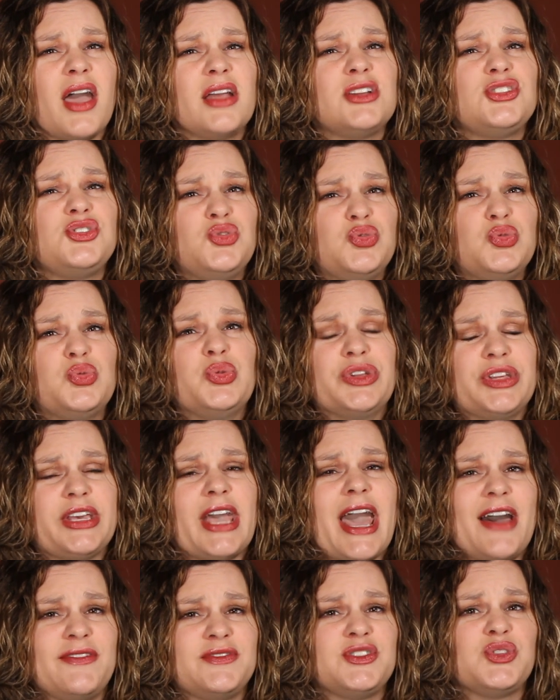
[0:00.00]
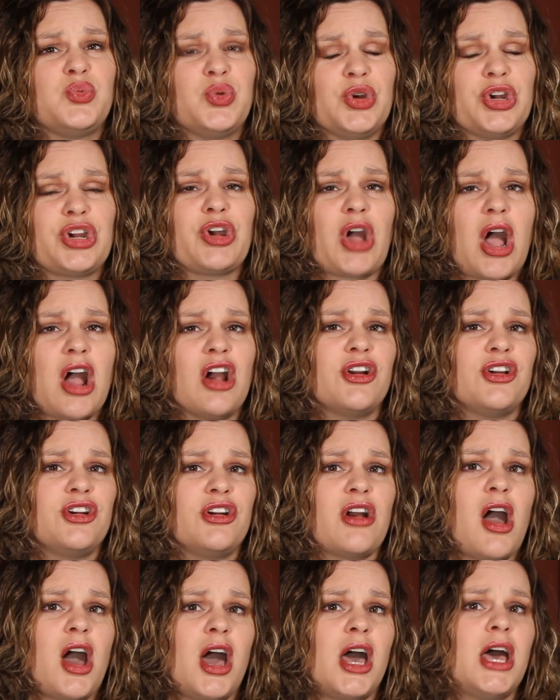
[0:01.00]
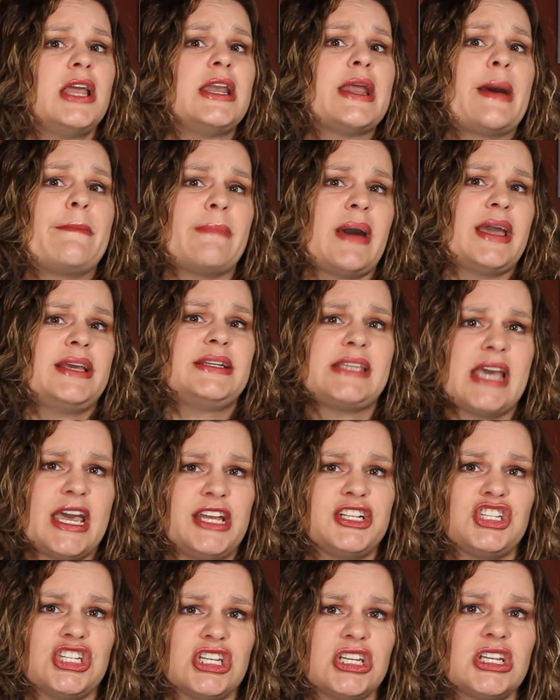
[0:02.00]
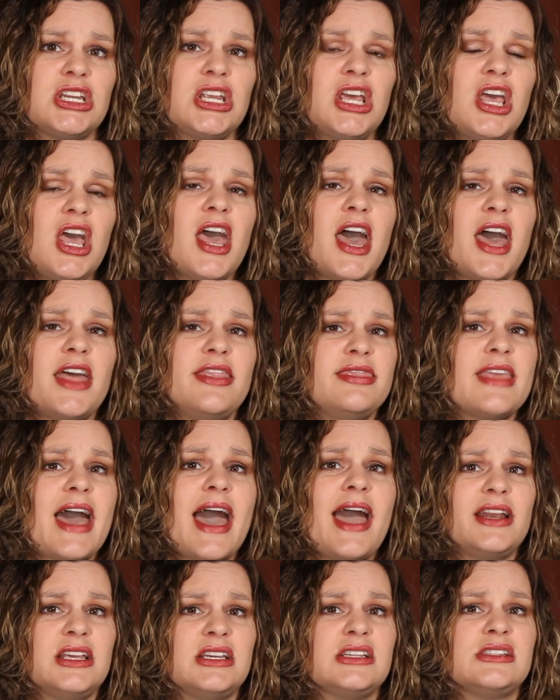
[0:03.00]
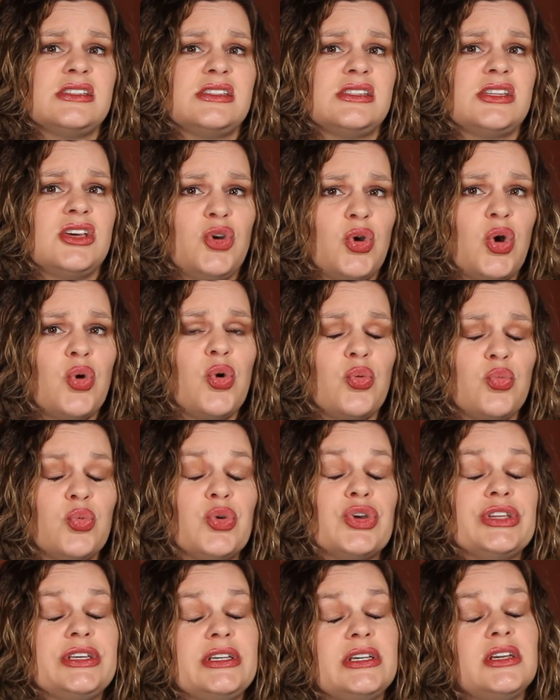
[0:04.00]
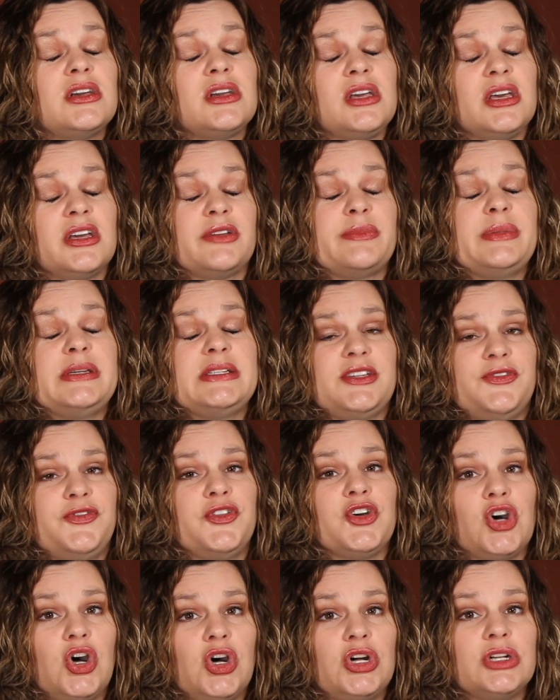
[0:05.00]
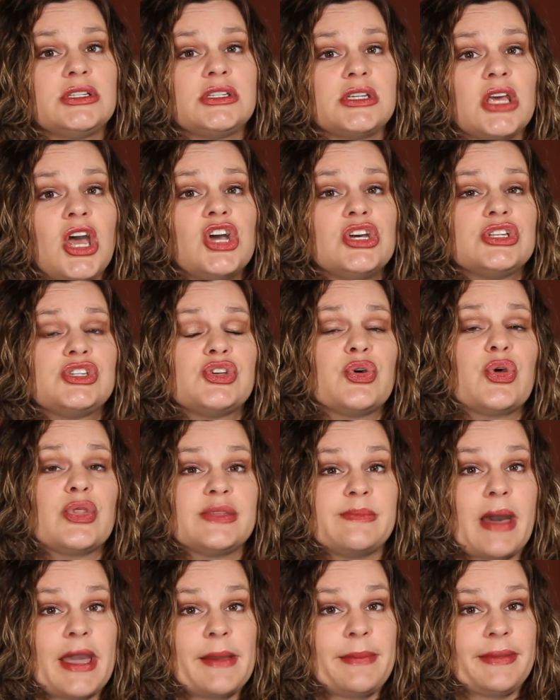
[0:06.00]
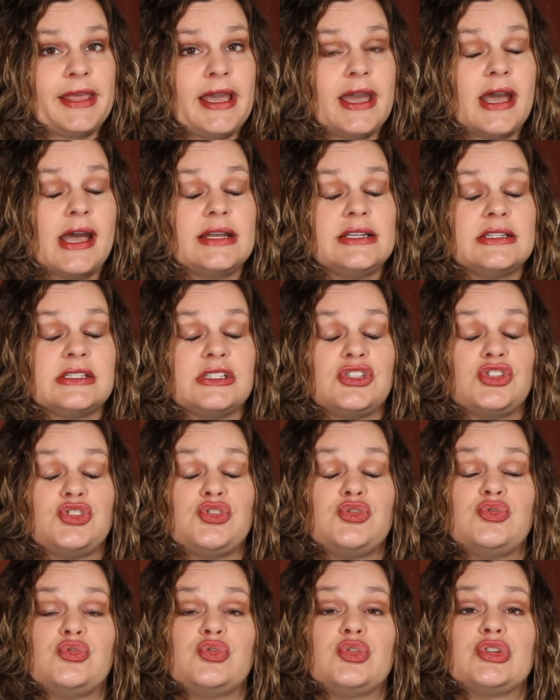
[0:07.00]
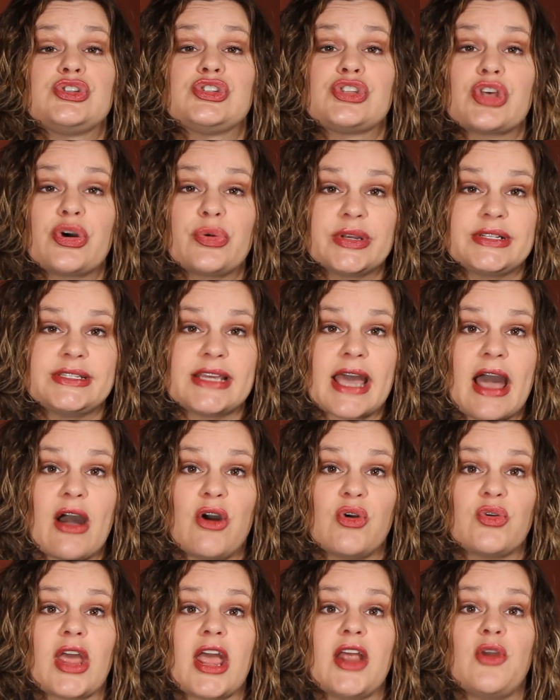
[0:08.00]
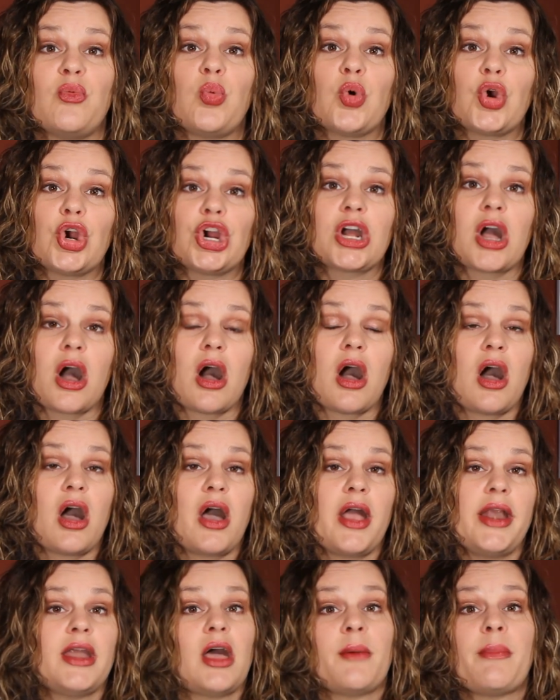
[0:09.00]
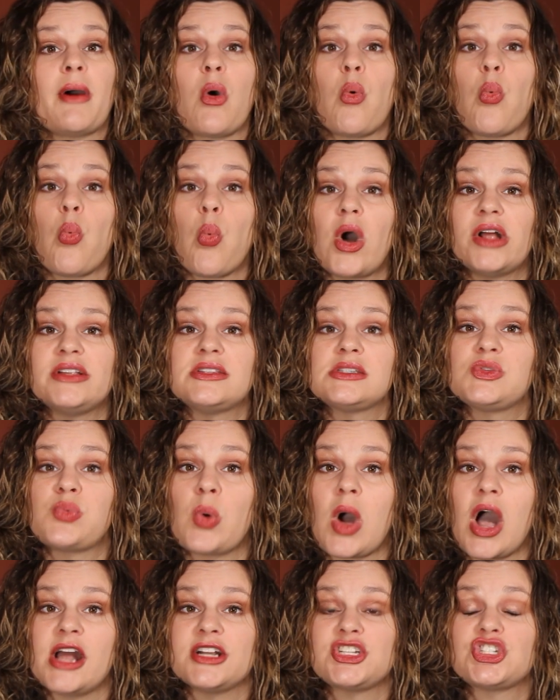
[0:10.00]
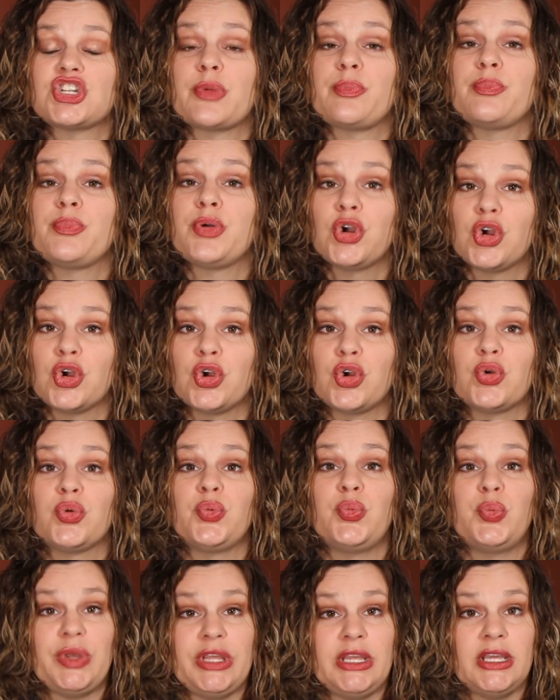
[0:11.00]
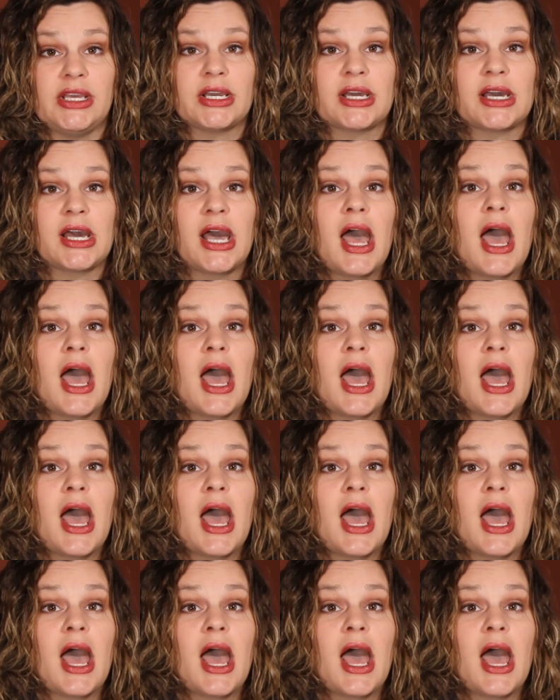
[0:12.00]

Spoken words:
I do really have to work harder on my attention, and that is really going to be difficult. So my plan is to slow it down and work on about one swatch per week.